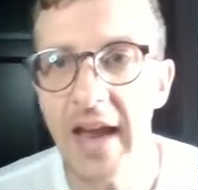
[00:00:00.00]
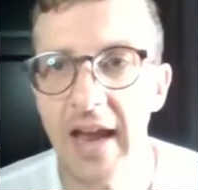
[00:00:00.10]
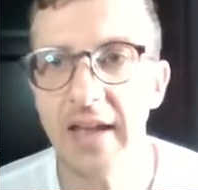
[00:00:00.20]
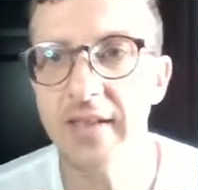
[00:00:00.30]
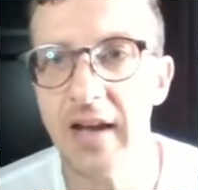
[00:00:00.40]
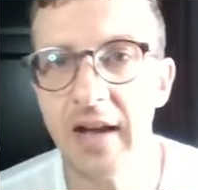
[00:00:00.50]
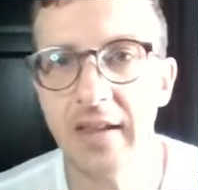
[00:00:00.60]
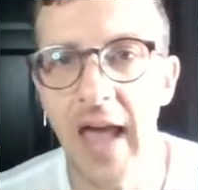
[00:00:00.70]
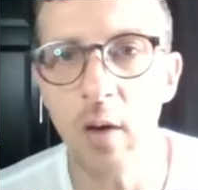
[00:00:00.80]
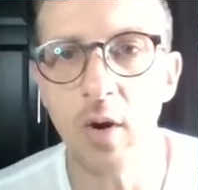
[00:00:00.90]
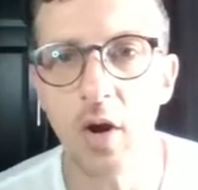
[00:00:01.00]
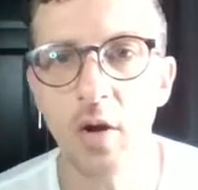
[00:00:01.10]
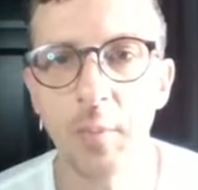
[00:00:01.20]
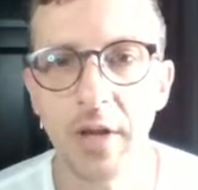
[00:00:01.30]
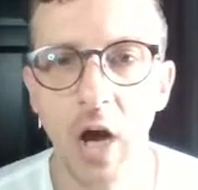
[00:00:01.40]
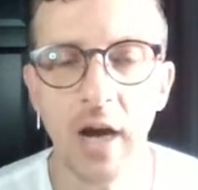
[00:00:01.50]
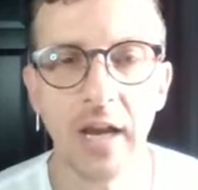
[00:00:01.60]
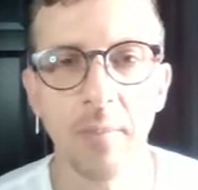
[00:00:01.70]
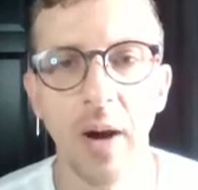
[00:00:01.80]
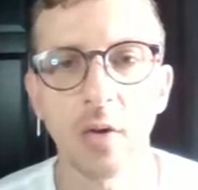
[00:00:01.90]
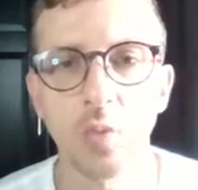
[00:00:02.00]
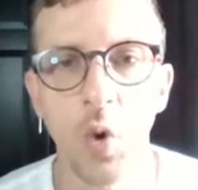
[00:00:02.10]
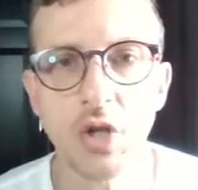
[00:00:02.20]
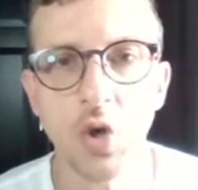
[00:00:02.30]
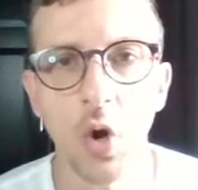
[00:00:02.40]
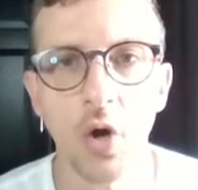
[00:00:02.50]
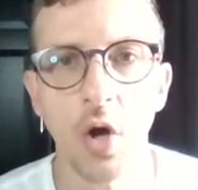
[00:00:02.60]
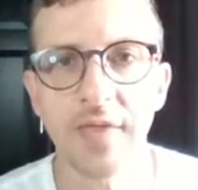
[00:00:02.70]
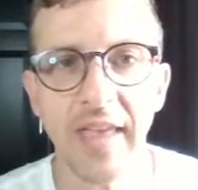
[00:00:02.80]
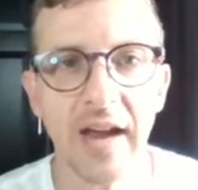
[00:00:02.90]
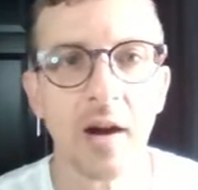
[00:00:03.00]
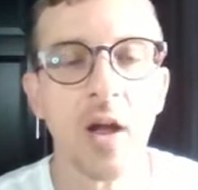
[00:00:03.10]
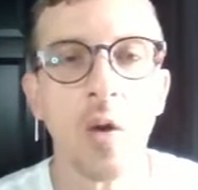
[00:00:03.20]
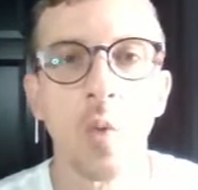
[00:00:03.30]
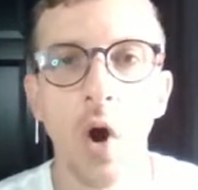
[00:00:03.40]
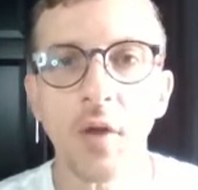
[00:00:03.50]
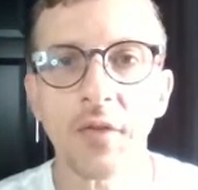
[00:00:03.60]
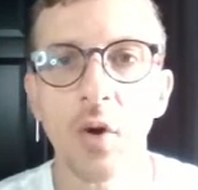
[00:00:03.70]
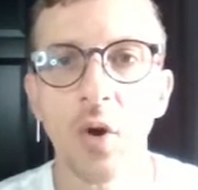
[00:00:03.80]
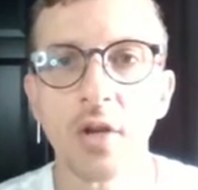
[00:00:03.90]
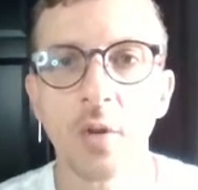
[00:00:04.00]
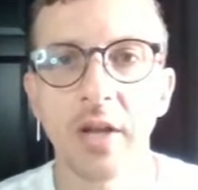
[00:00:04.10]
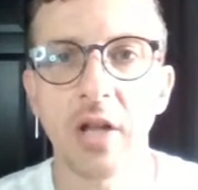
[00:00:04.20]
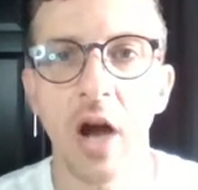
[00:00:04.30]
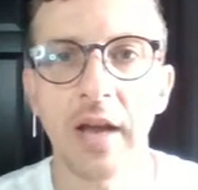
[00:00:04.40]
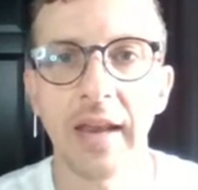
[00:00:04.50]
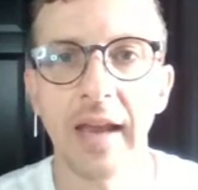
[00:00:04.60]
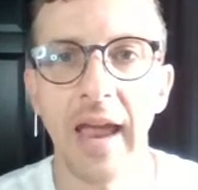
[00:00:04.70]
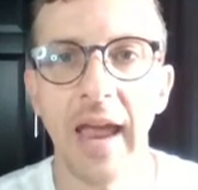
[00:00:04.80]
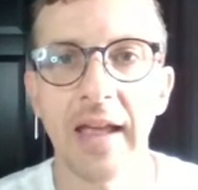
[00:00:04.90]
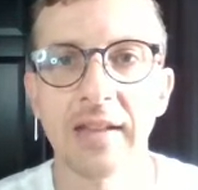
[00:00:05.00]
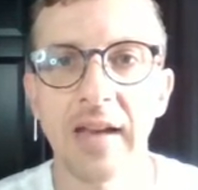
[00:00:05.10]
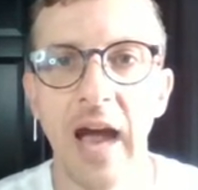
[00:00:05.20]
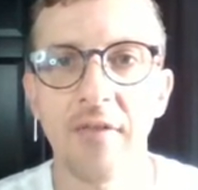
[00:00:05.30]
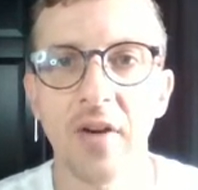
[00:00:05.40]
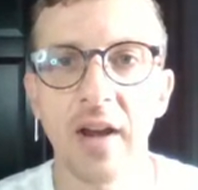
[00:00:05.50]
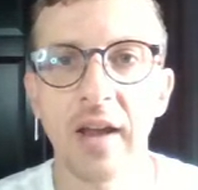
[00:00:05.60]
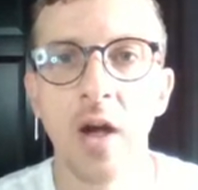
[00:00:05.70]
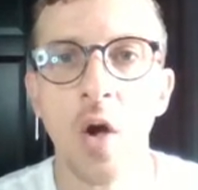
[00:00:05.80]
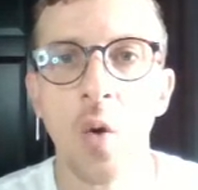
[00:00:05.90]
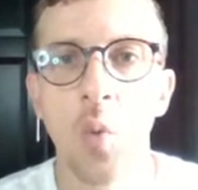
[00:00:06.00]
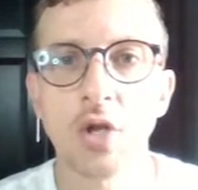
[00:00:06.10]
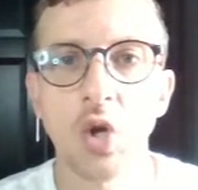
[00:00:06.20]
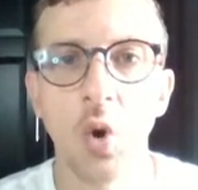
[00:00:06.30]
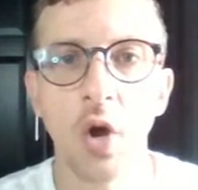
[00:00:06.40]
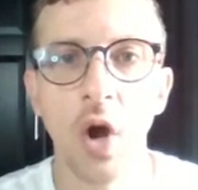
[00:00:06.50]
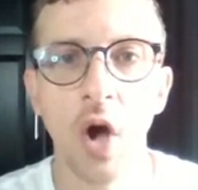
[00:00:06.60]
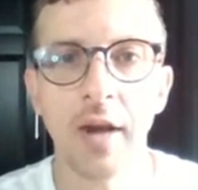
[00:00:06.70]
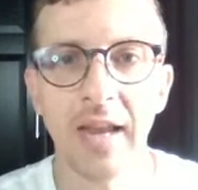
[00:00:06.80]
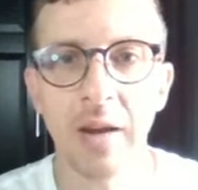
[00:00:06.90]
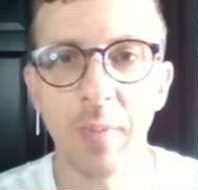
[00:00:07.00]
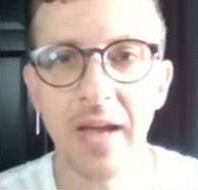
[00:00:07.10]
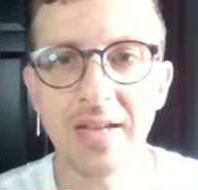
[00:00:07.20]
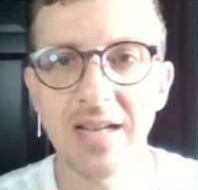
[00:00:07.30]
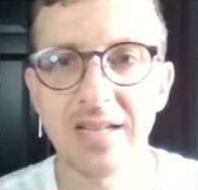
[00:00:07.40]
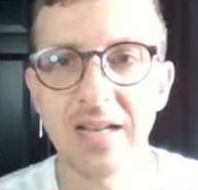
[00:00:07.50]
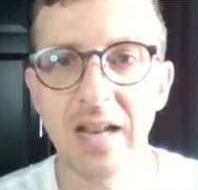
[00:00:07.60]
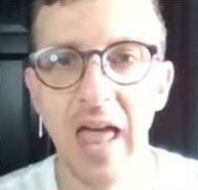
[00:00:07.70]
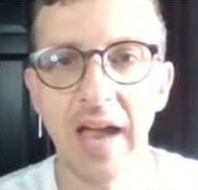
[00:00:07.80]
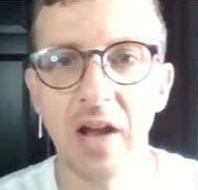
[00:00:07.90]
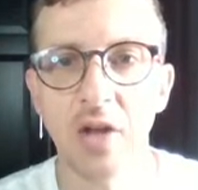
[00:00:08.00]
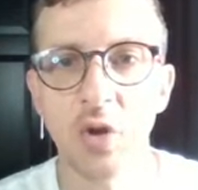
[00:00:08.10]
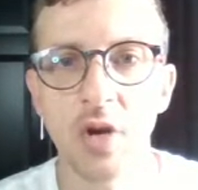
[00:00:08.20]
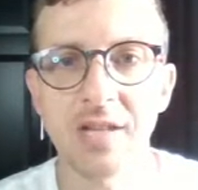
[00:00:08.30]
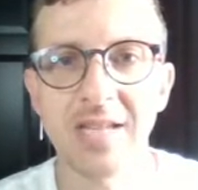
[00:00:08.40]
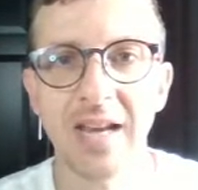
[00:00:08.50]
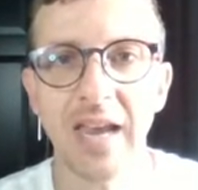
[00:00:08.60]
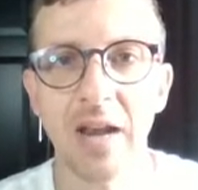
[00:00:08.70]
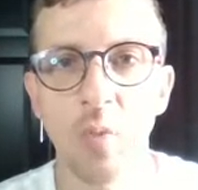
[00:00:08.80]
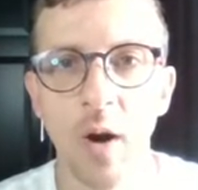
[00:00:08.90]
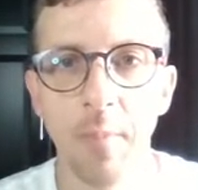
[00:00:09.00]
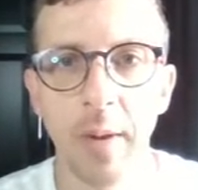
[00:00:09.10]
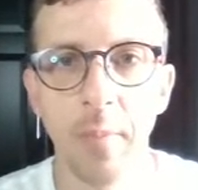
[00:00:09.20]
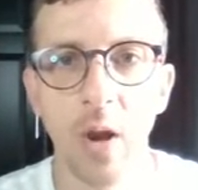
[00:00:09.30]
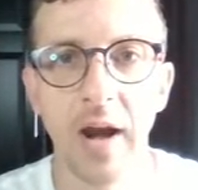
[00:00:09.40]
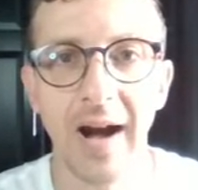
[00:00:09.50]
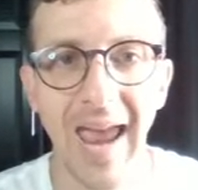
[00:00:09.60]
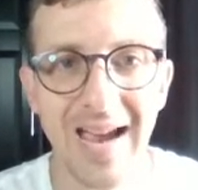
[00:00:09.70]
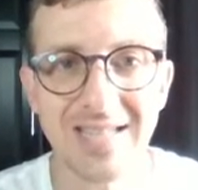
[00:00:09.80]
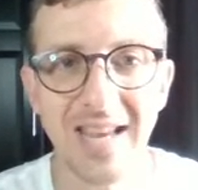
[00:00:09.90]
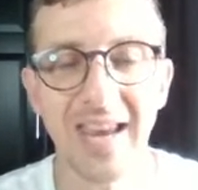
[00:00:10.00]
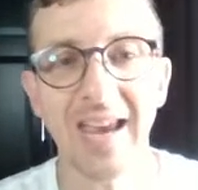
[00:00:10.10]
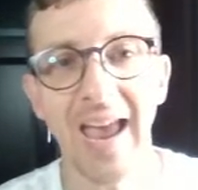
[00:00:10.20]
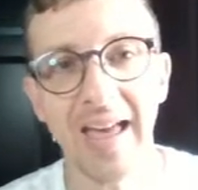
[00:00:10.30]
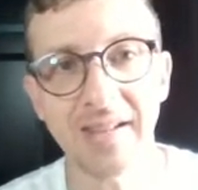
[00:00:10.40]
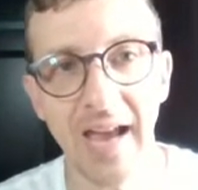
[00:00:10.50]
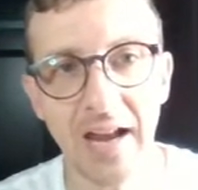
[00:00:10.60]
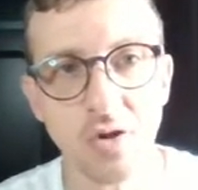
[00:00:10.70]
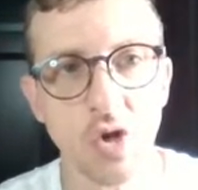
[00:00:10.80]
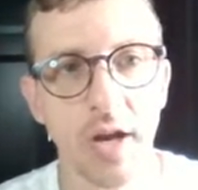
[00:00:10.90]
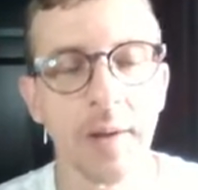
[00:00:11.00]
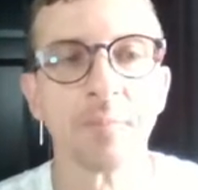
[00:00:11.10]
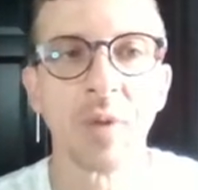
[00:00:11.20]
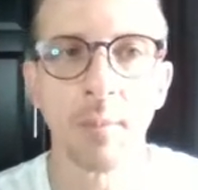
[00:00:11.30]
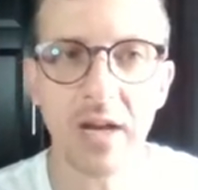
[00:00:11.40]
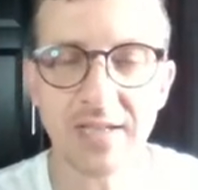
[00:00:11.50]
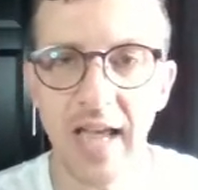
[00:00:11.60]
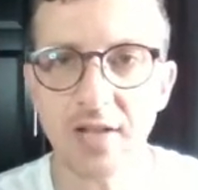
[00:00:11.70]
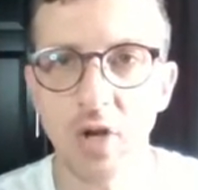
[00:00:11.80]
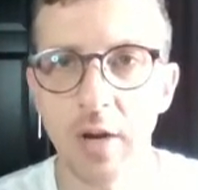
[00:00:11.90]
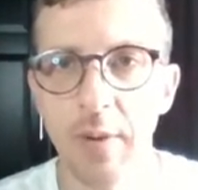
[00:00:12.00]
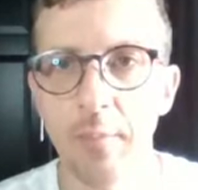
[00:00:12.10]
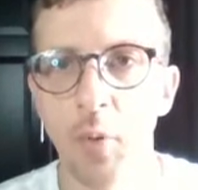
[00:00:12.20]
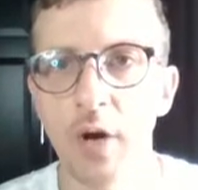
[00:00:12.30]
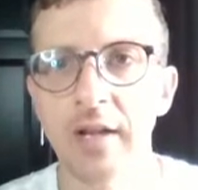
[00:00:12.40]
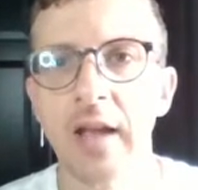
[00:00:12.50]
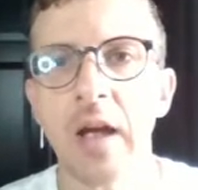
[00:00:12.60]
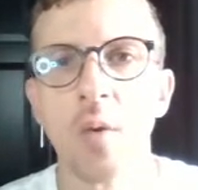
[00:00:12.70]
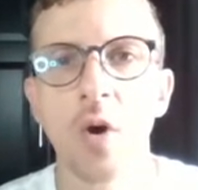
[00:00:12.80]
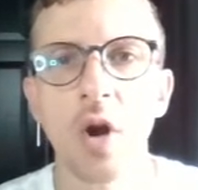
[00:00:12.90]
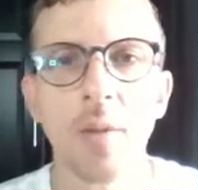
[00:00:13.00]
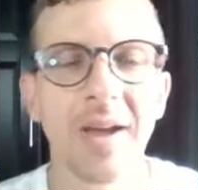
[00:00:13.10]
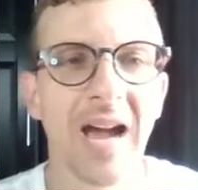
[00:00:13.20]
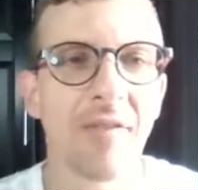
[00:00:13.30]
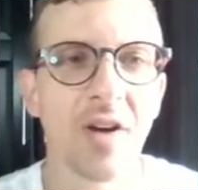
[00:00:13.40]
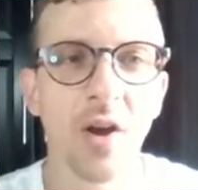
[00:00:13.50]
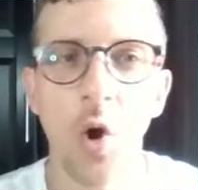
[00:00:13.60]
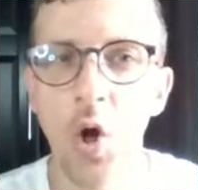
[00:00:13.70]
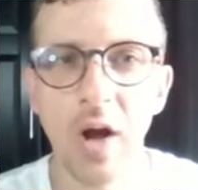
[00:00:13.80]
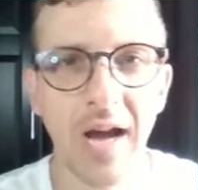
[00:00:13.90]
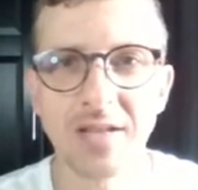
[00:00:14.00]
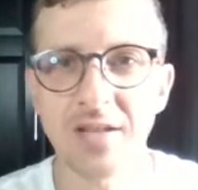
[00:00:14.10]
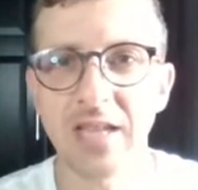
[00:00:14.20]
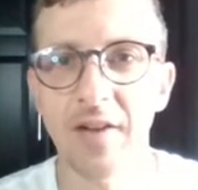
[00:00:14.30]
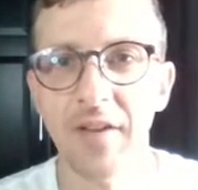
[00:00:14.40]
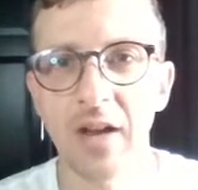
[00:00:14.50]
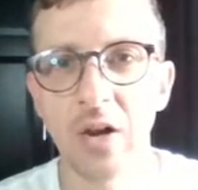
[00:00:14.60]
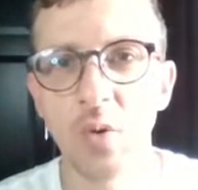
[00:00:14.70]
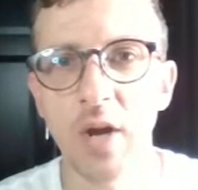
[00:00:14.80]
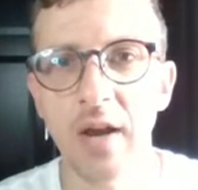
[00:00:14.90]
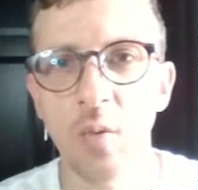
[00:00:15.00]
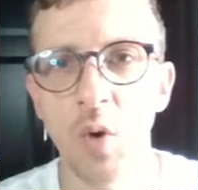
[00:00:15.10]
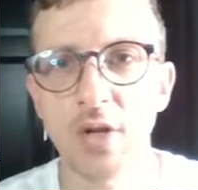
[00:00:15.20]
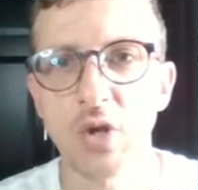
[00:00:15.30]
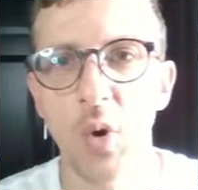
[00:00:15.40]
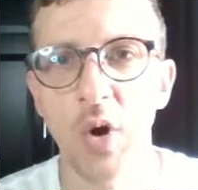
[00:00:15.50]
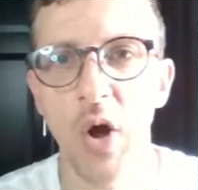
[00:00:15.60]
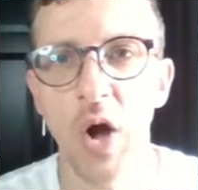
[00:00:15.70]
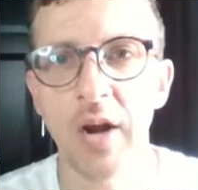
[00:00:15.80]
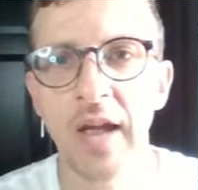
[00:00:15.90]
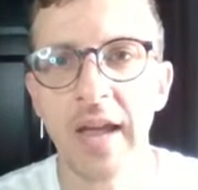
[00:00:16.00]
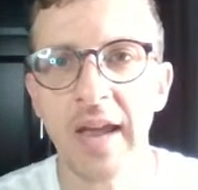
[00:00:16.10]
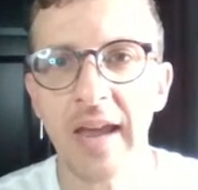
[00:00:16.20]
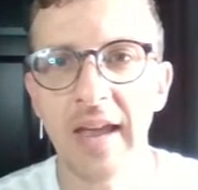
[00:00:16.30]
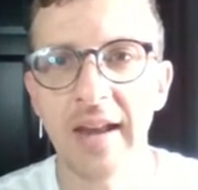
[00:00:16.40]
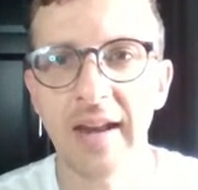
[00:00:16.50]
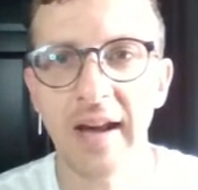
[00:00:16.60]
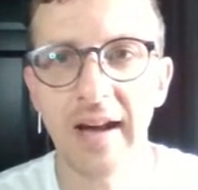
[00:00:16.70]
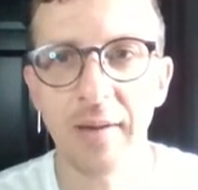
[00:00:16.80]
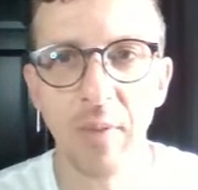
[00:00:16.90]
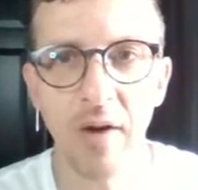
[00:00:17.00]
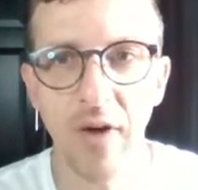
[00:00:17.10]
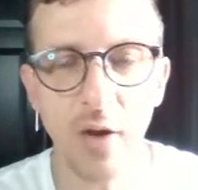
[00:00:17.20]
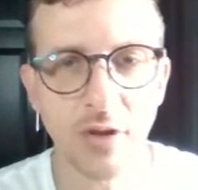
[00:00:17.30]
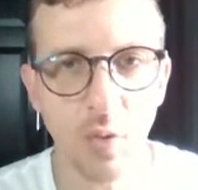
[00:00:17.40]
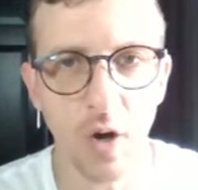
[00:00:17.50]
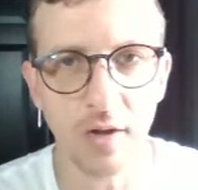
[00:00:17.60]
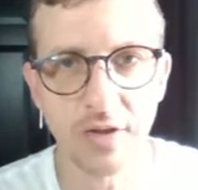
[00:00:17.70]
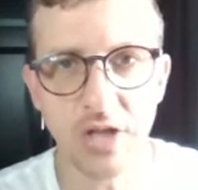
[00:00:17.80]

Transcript: And now we're going to be talking about what's going on there. We're also going to be talking and covering what's going on in places like New York City and where people are exiting and entering, because that's going to be important. We're going to be covering all kinds of stuff, including what's going on in around the world.